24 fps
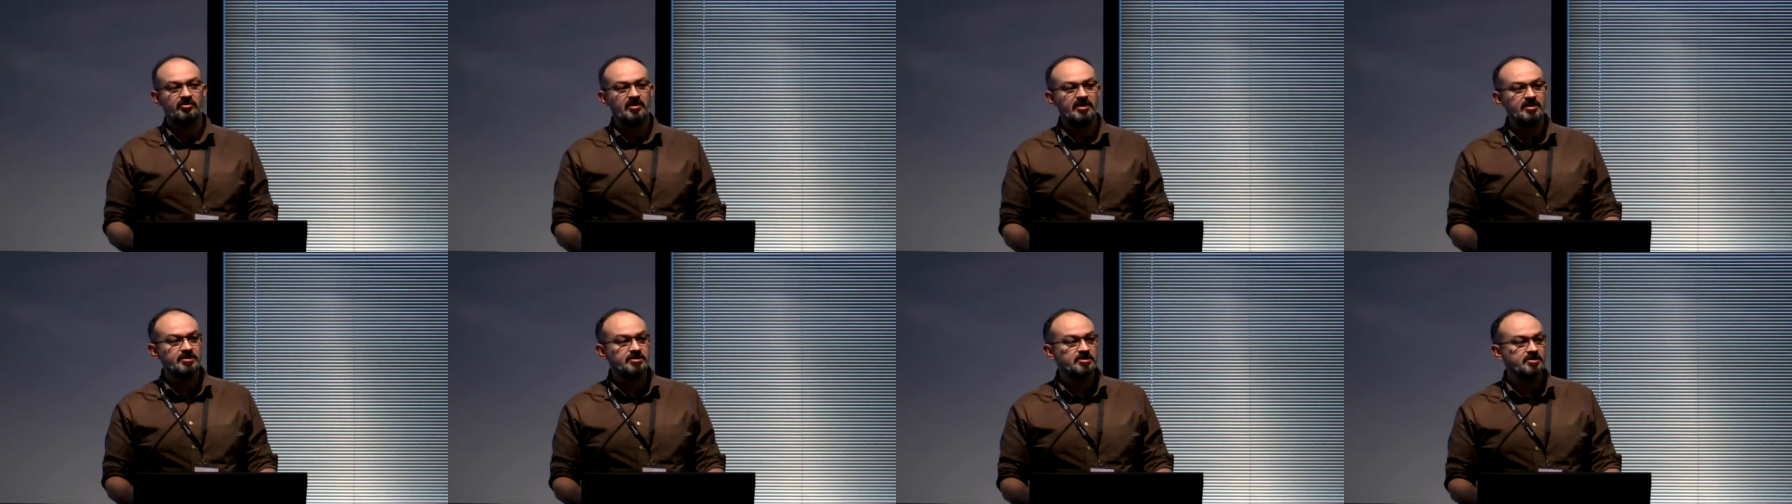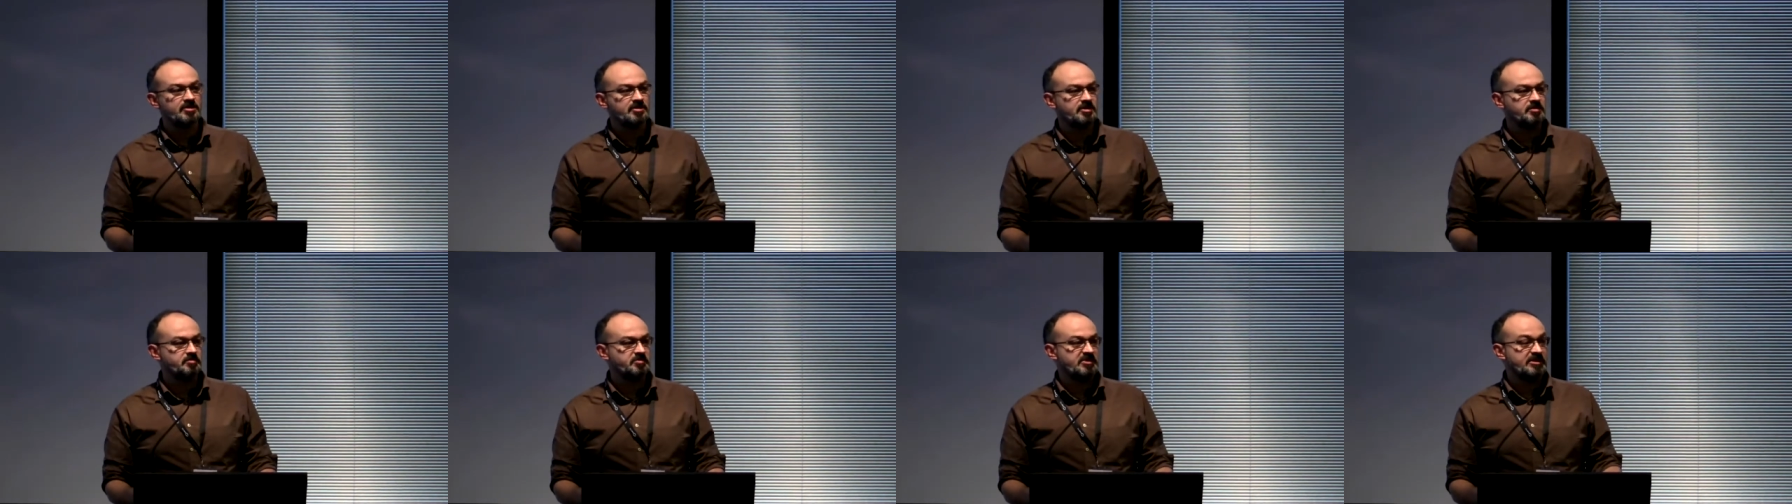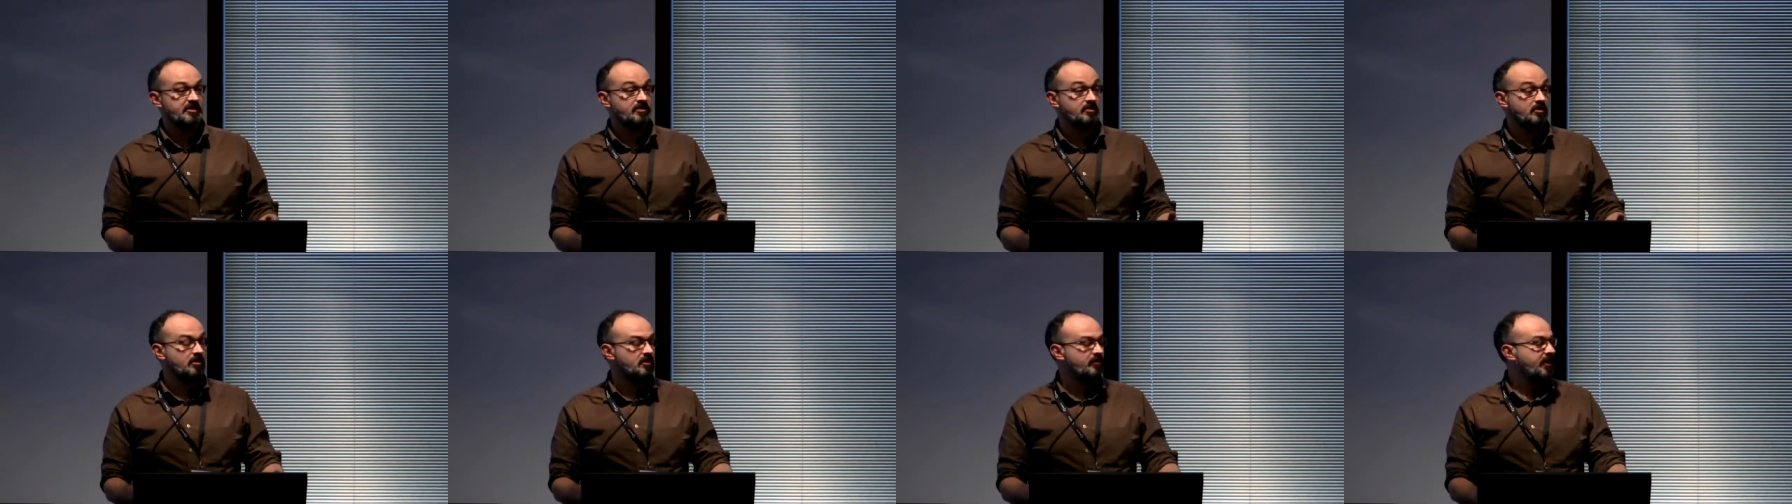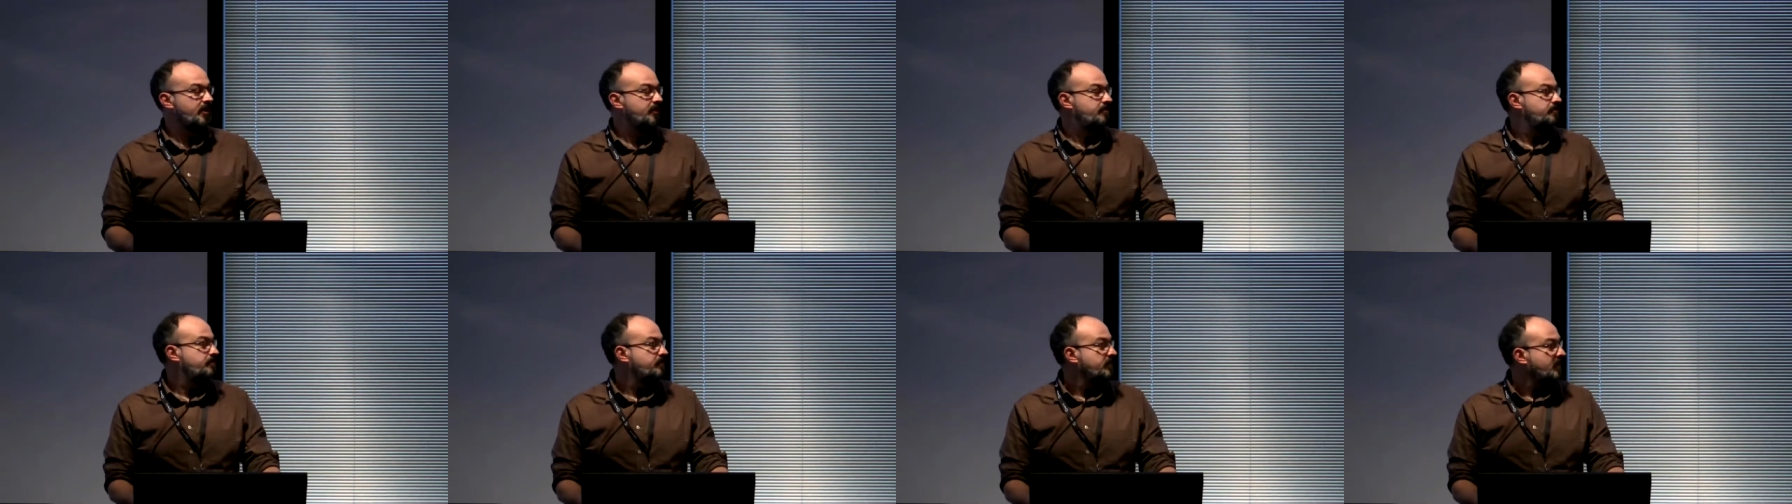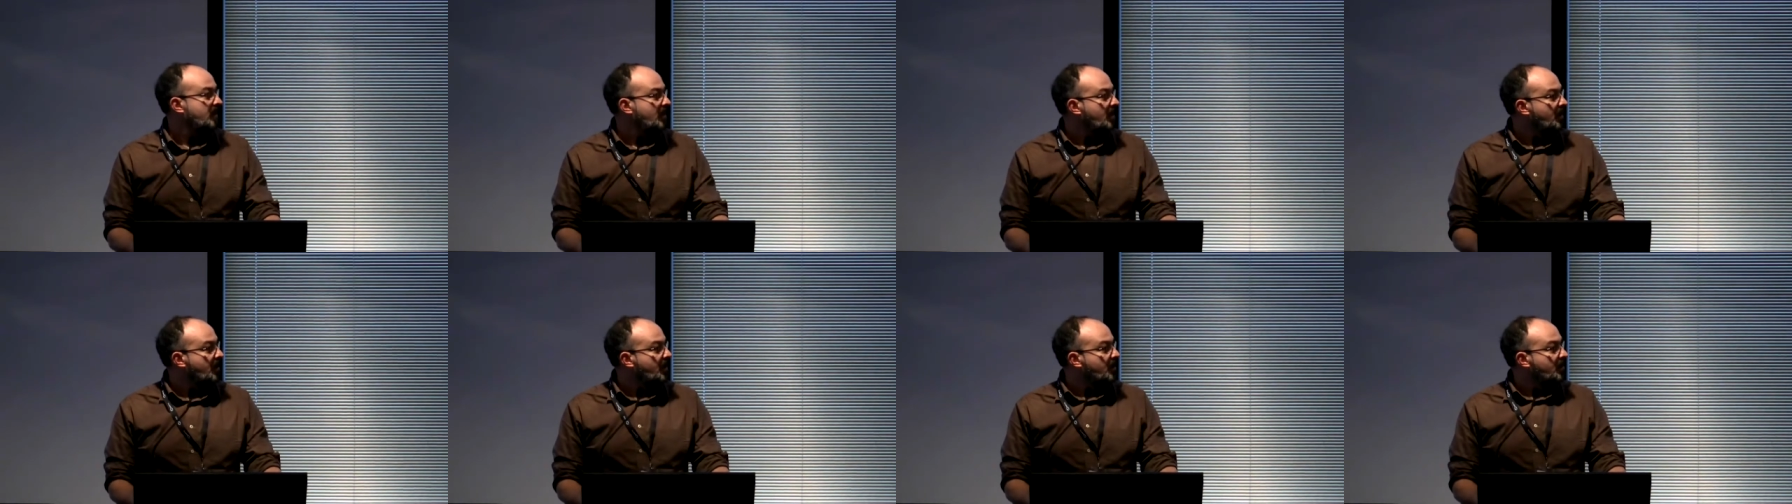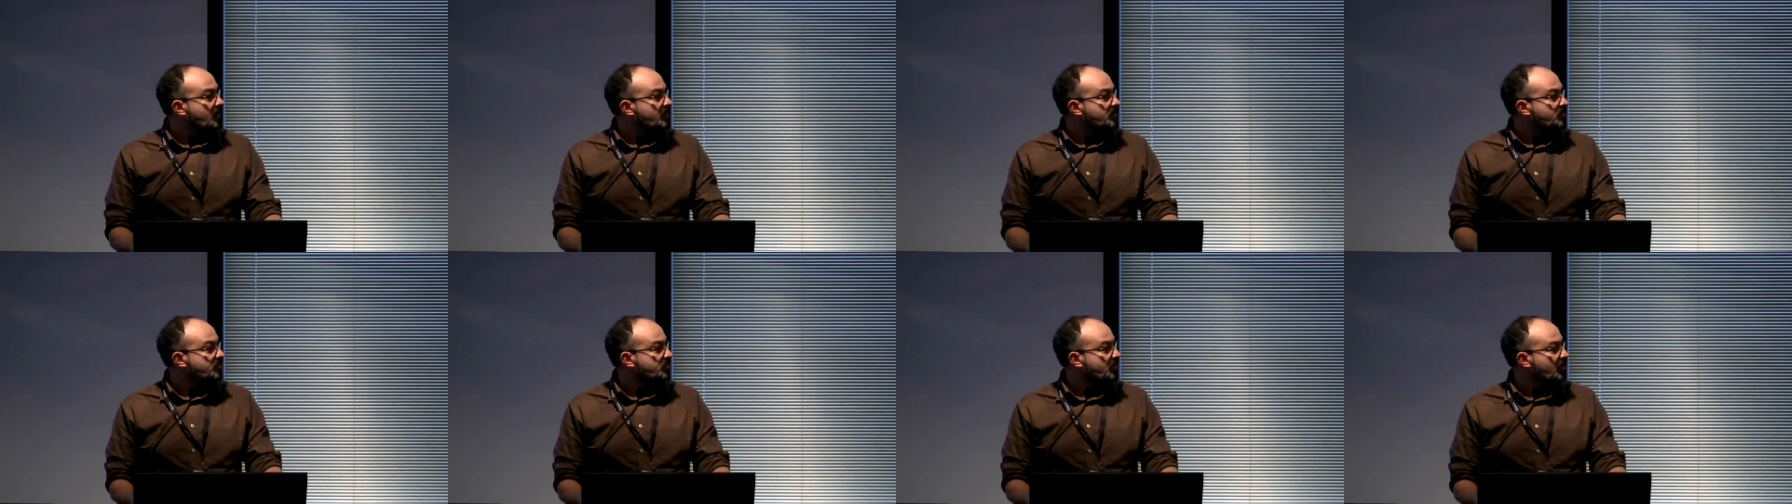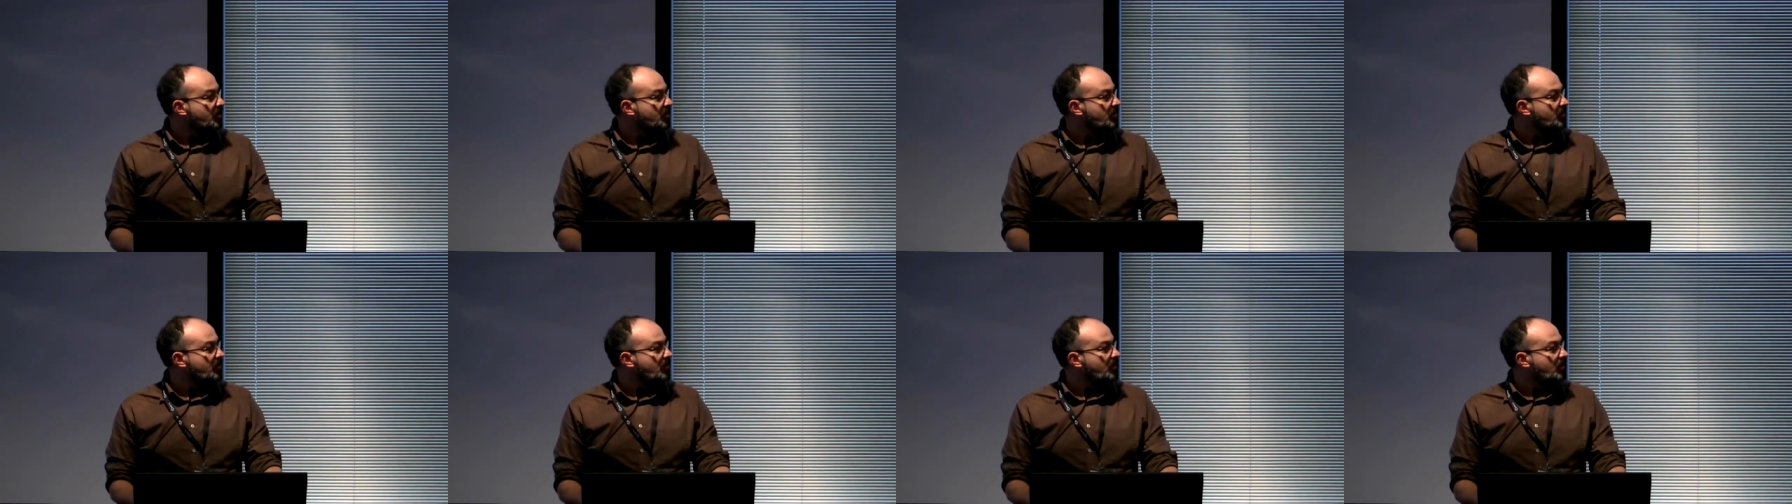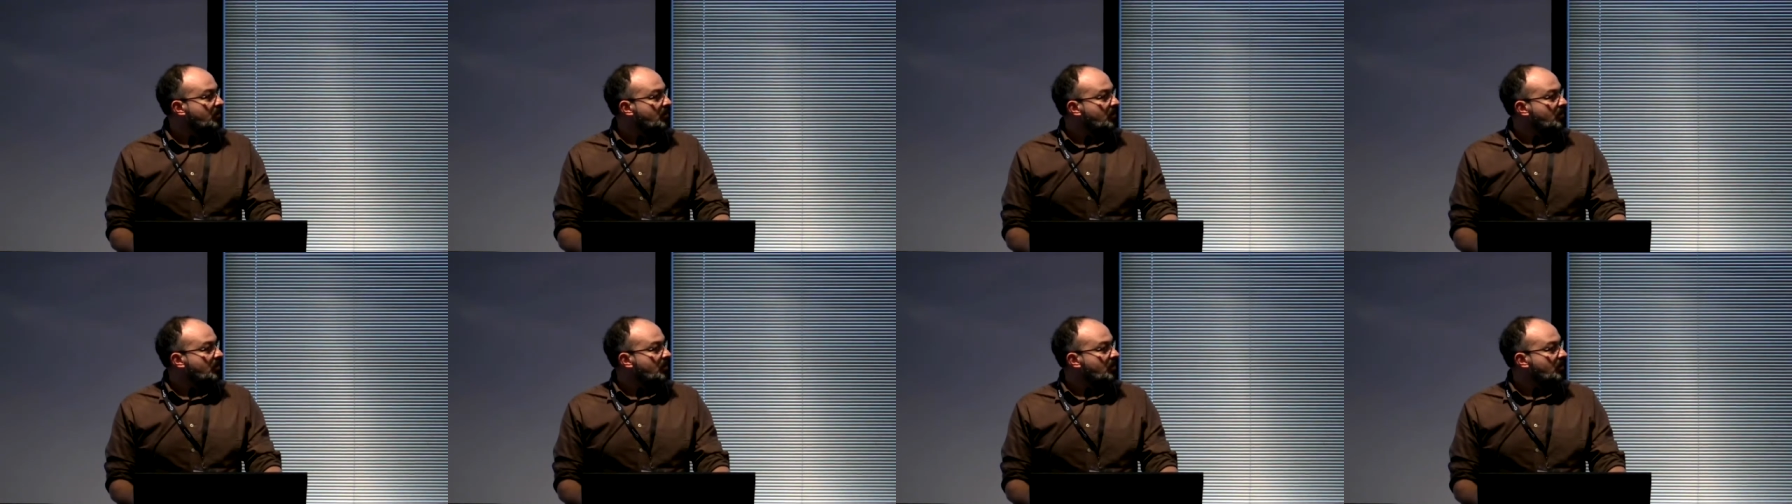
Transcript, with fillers: relationships and all that. So